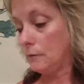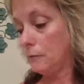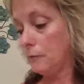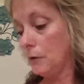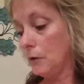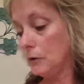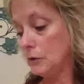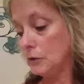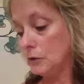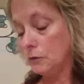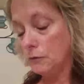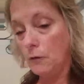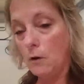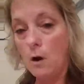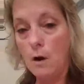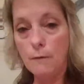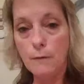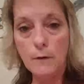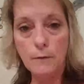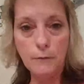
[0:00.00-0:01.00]
First of
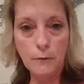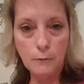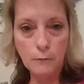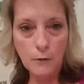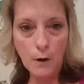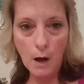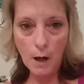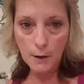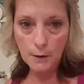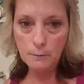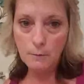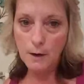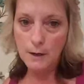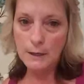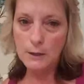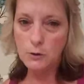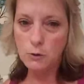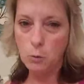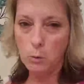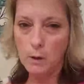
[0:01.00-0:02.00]
all, if you've got a
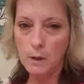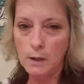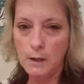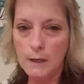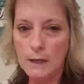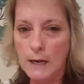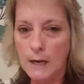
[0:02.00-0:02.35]
running toilet